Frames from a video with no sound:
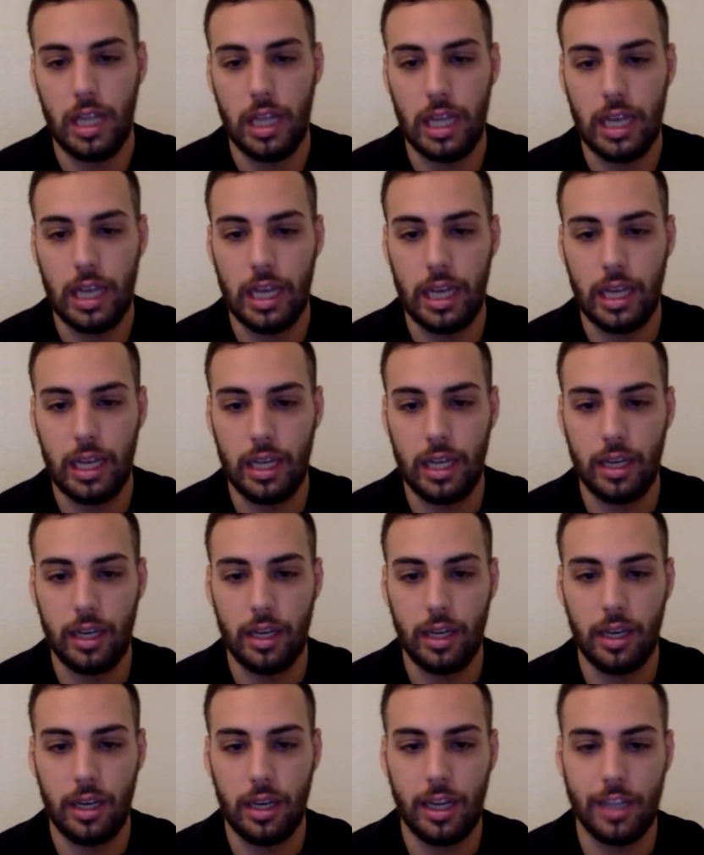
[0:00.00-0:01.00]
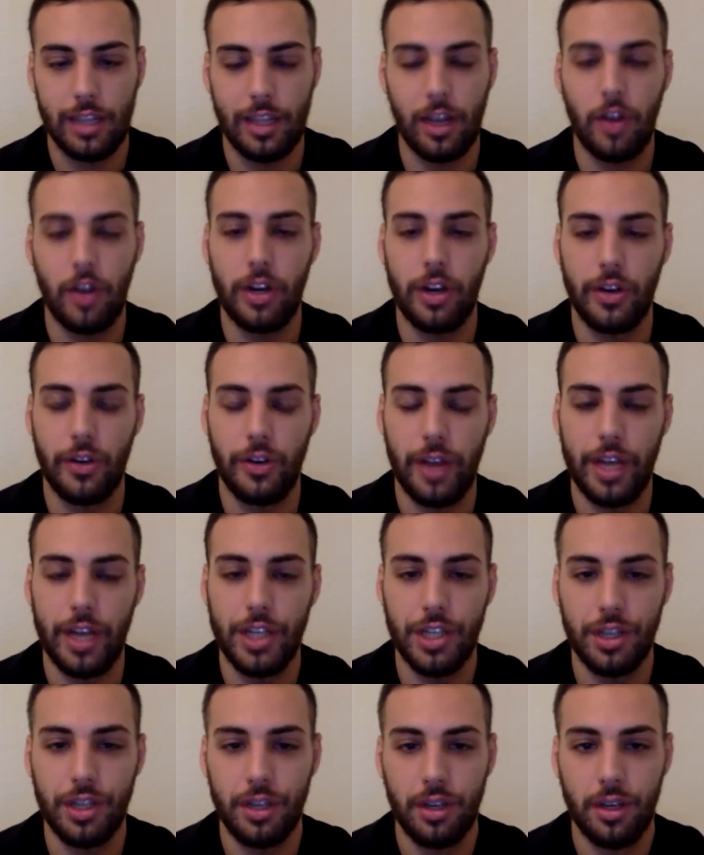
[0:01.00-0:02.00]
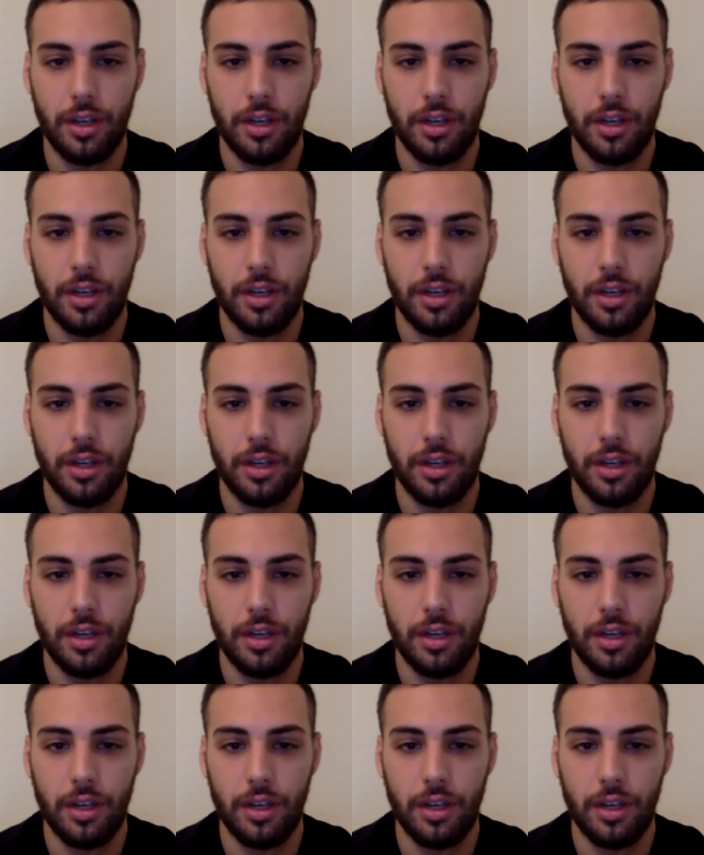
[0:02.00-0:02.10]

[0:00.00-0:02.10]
and category creation.